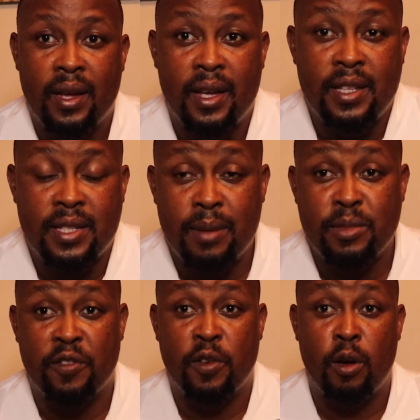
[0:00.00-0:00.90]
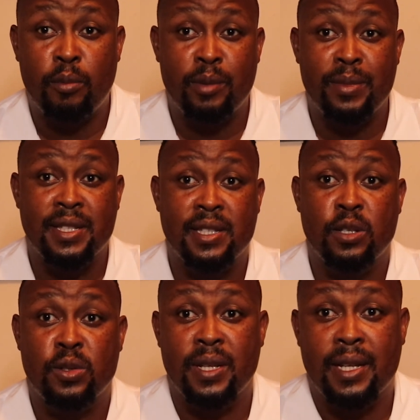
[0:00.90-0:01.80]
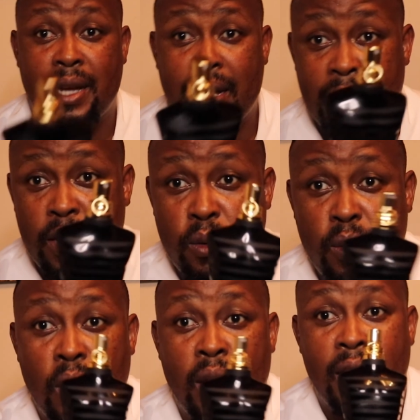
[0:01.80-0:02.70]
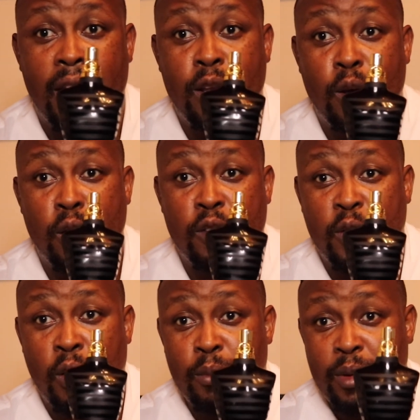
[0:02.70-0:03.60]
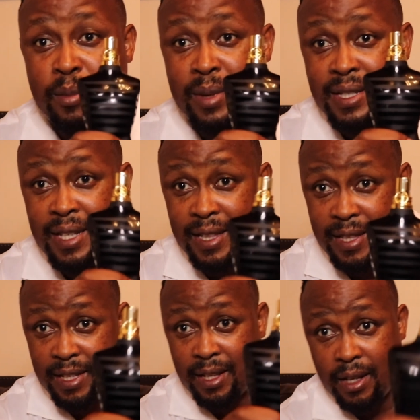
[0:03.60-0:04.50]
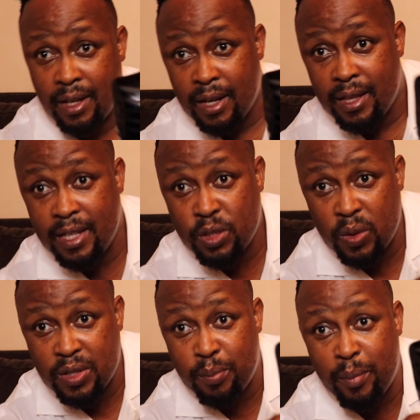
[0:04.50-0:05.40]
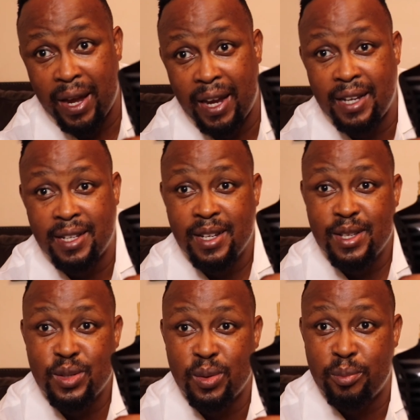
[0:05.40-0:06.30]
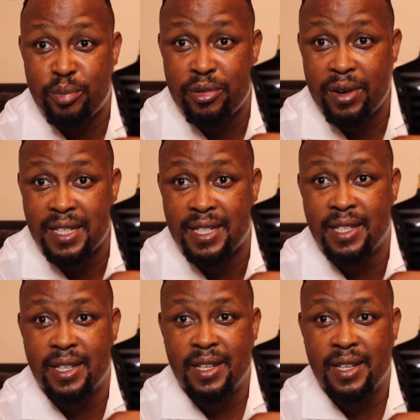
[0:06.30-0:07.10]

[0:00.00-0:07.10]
In terms of compliments, this will garner you a lot of compliments. I think this was made to impress.